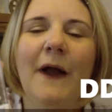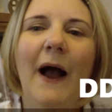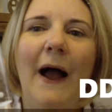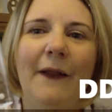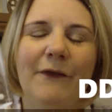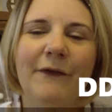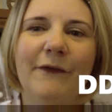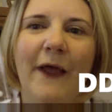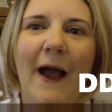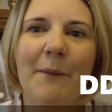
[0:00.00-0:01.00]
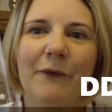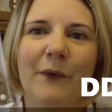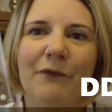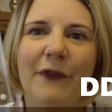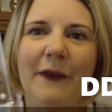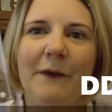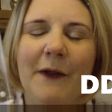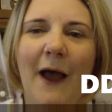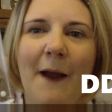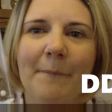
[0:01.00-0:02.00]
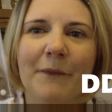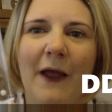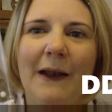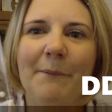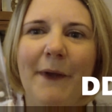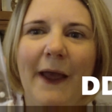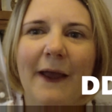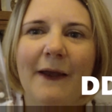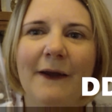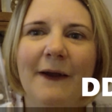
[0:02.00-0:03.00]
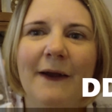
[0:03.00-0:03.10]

and they happened to have the Olympic